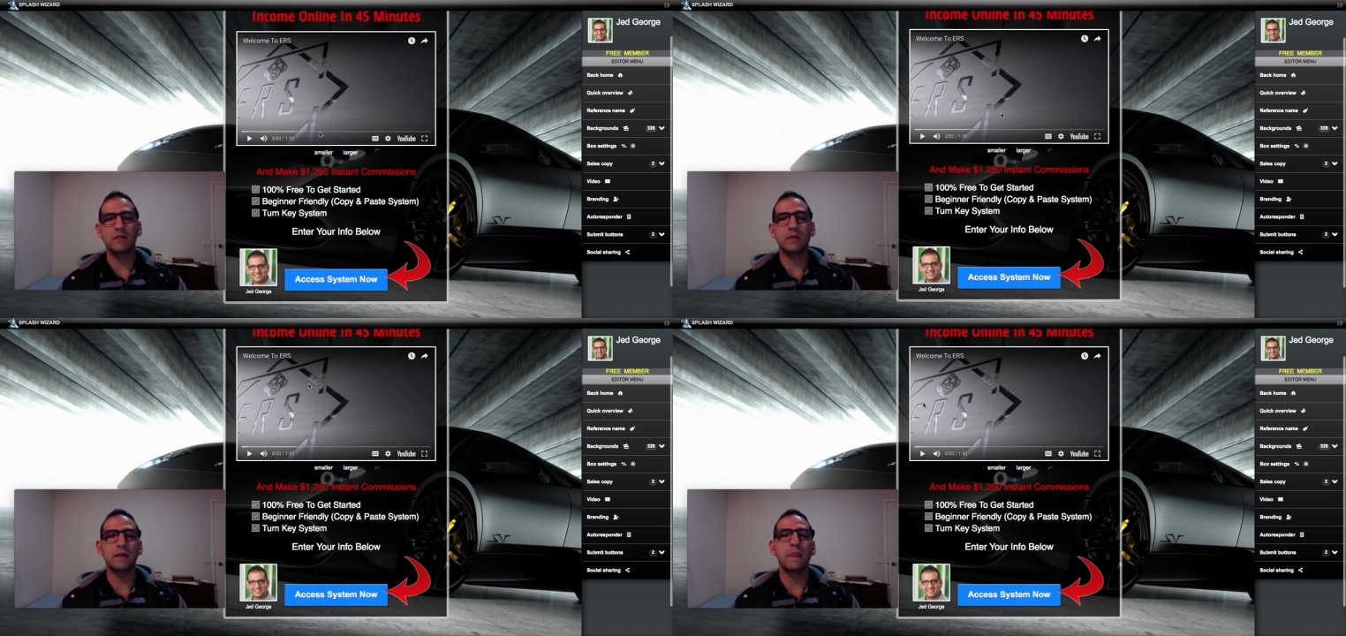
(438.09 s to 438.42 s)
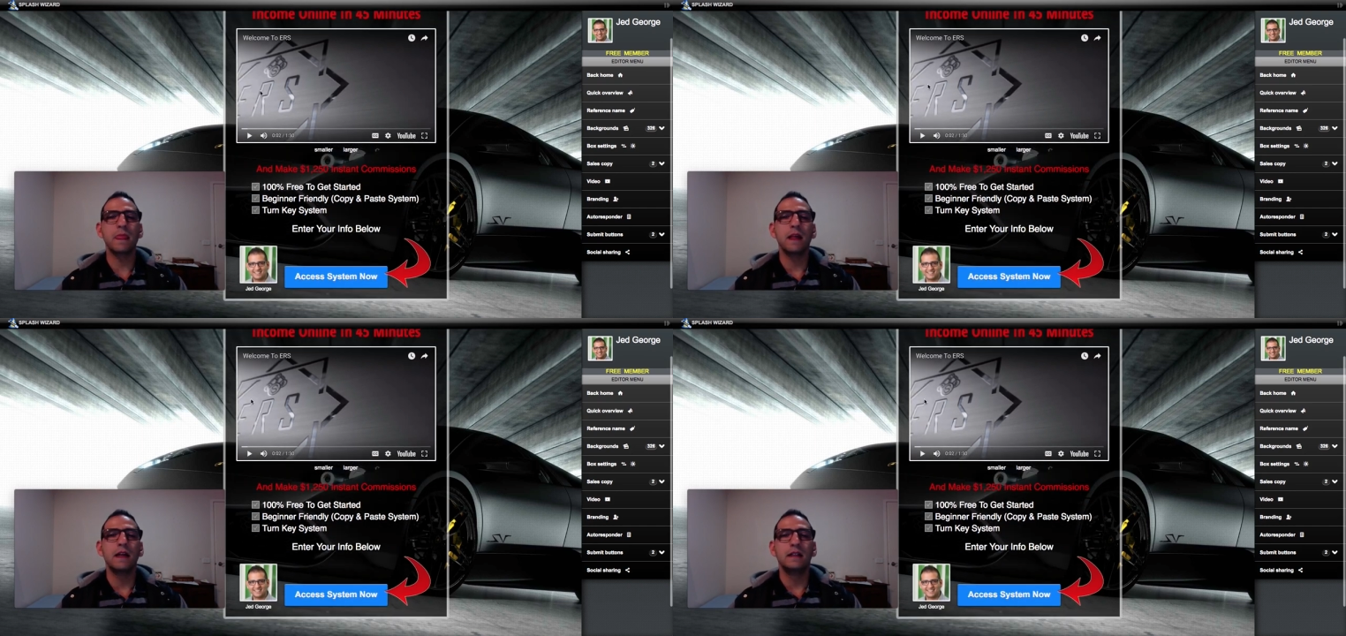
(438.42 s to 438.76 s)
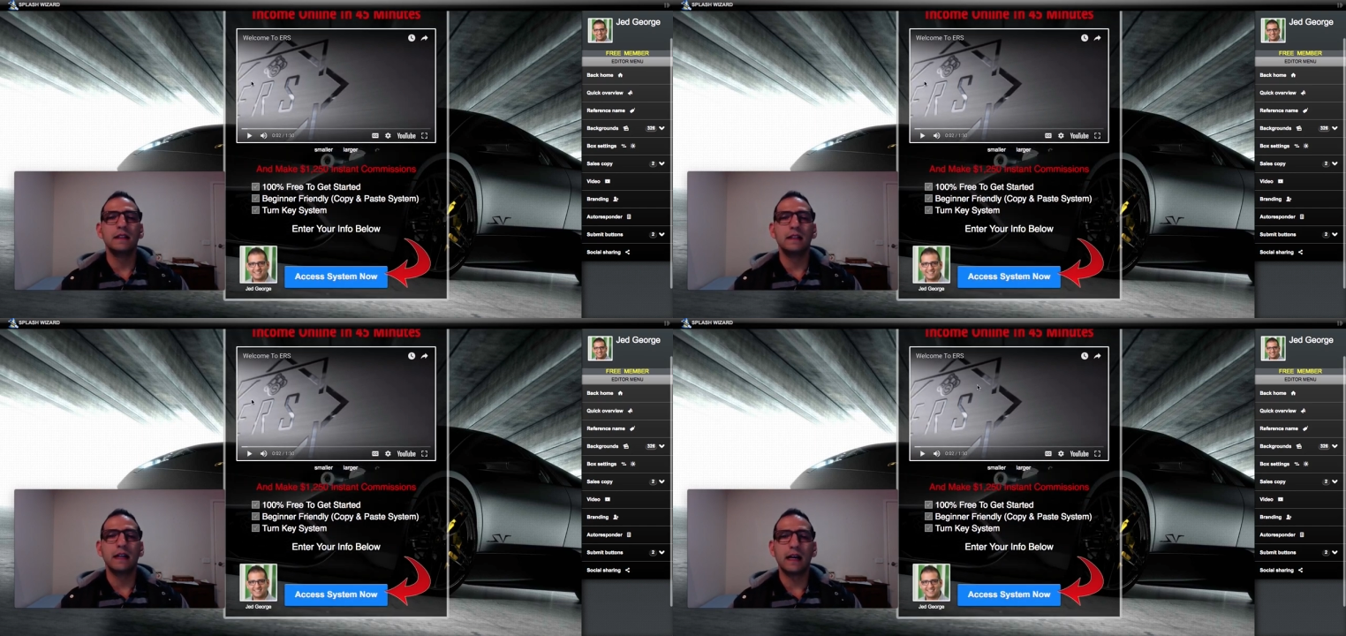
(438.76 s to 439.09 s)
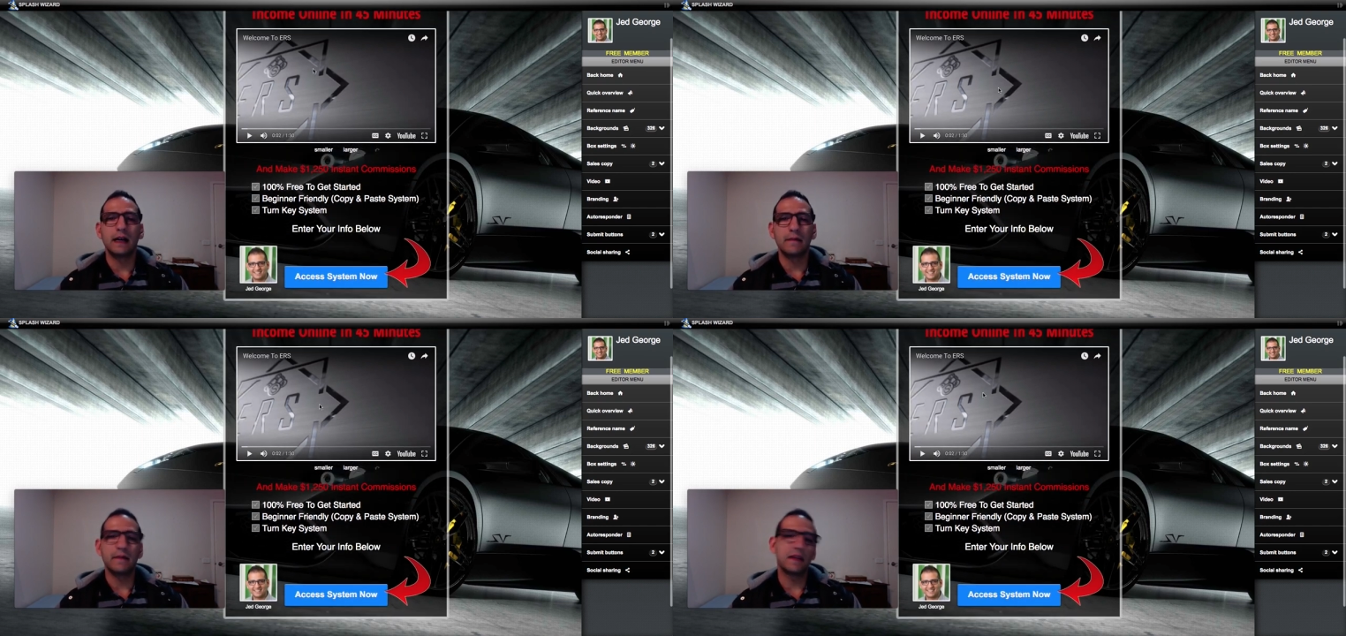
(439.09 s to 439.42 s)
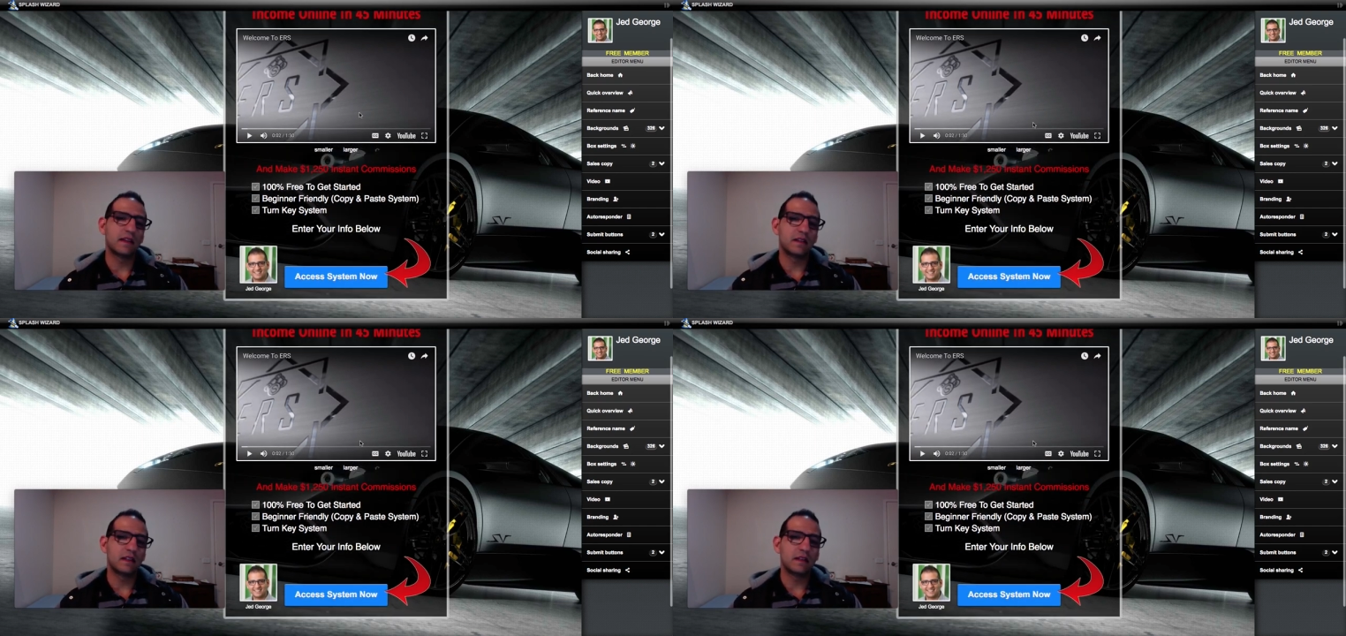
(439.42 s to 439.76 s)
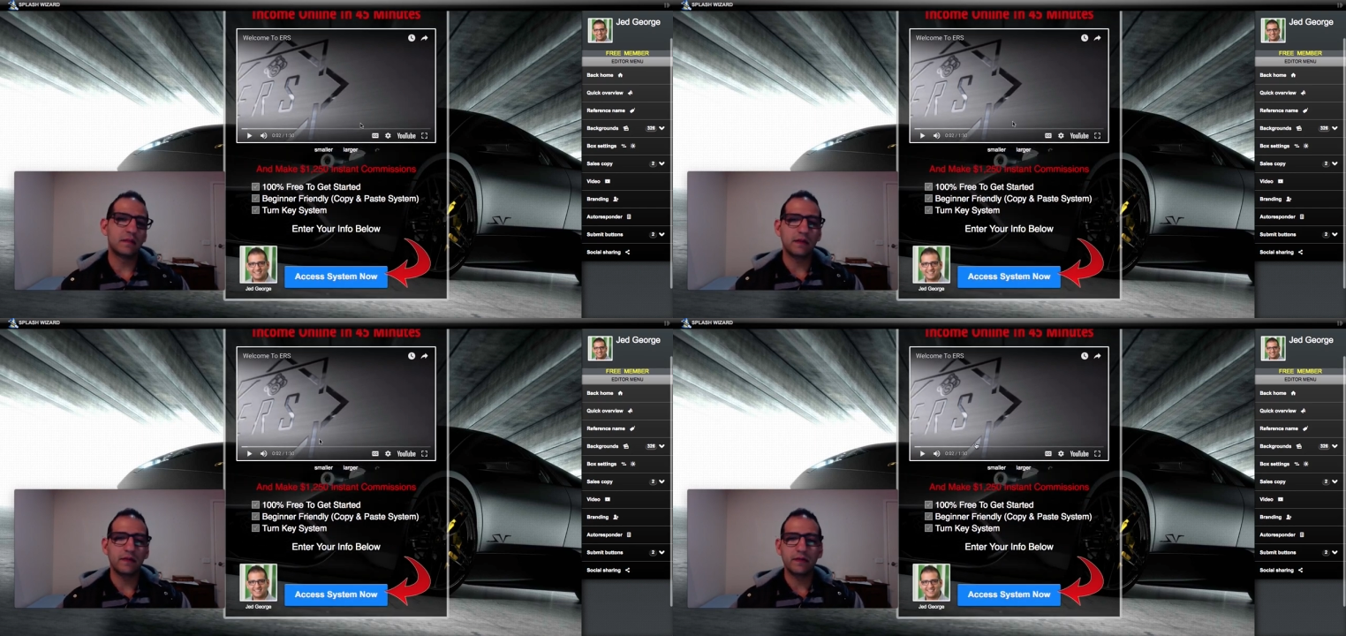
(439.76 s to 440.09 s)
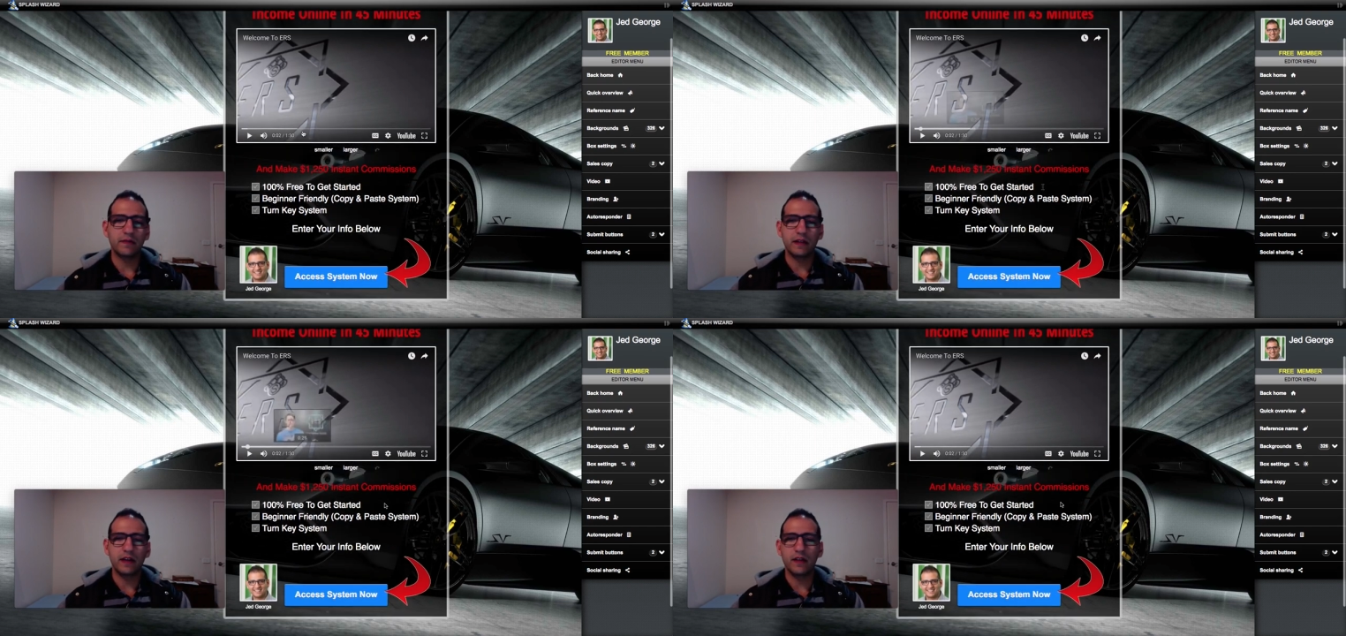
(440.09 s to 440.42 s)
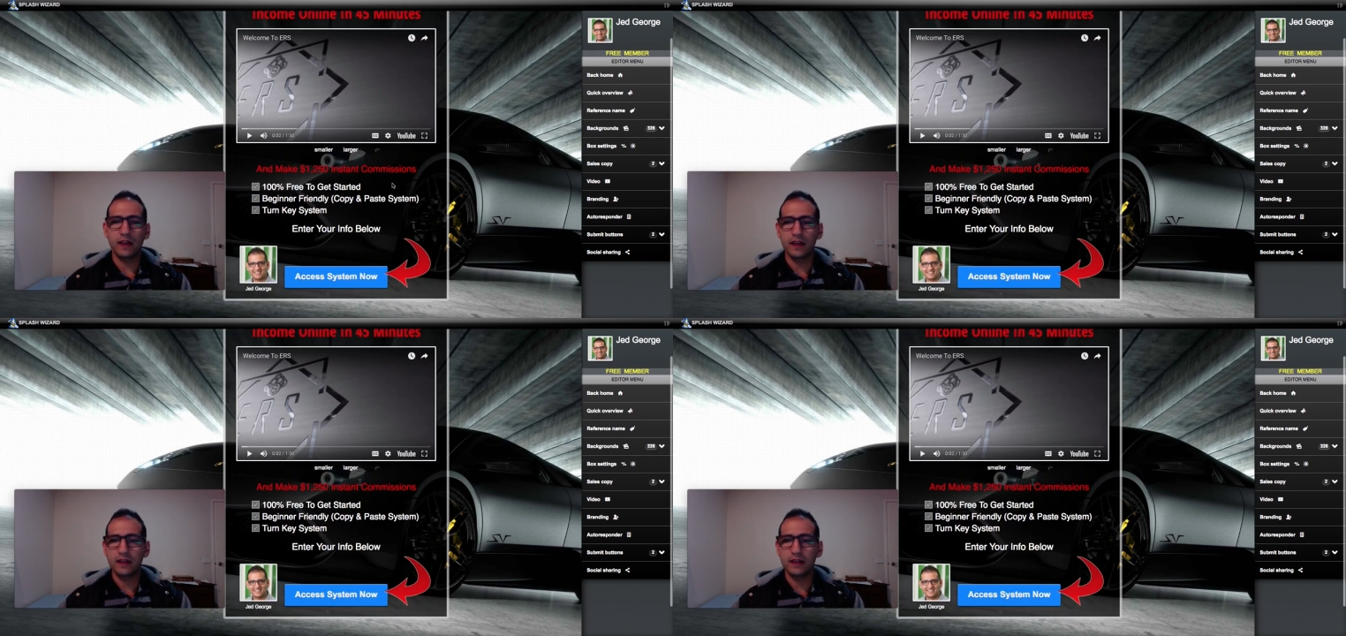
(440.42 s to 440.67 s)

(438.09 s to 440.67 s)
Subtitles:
But there's a bit of a video there.